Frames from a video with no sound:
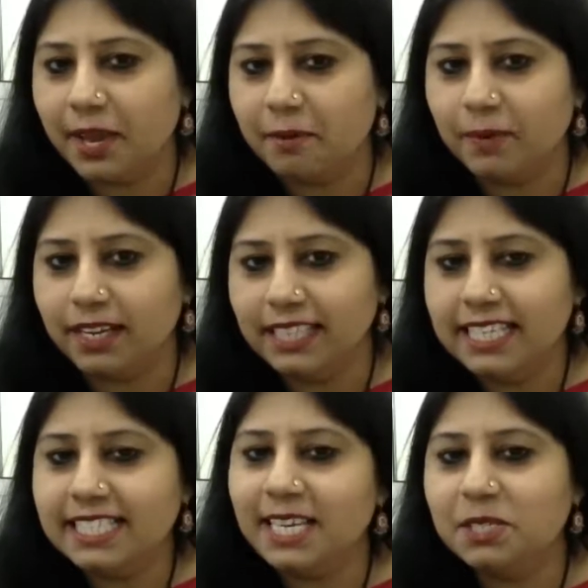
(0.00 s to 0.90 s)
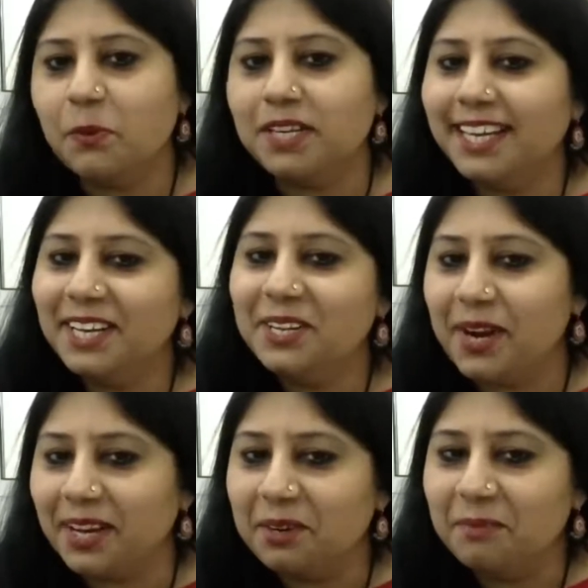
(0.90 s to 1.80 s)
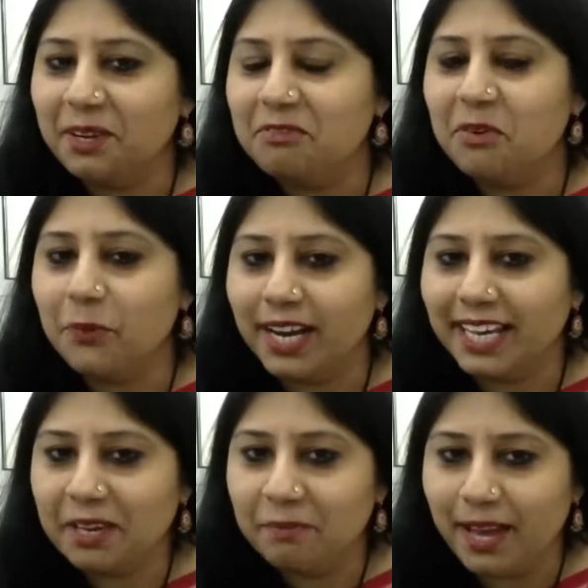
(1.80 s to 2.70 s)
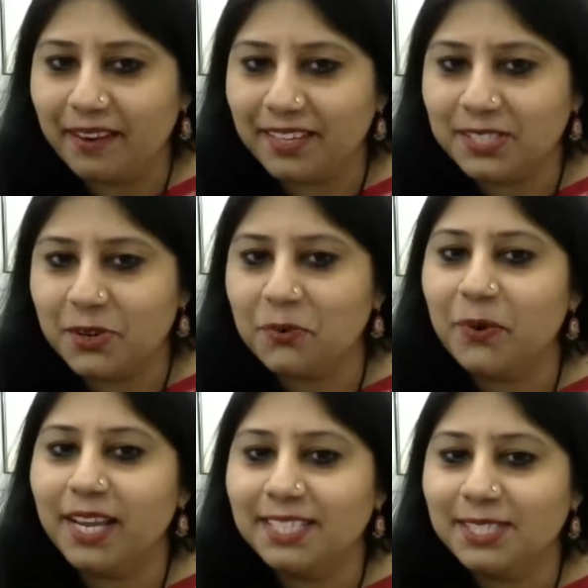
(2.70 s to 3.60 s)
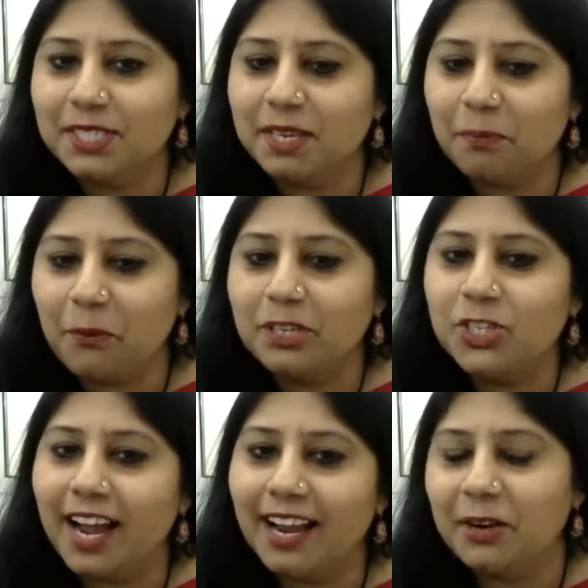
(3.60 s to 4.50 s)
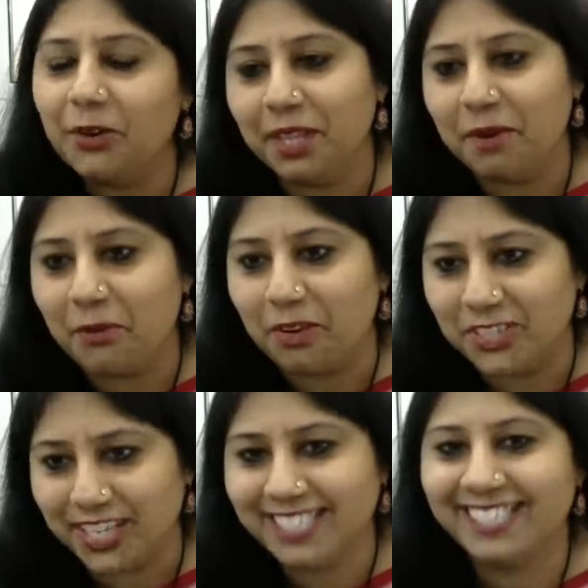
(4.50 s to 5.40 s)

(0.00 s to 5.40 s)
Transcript: Ahmed. He says, what can you recommend for working parents on ways to support child on their projects?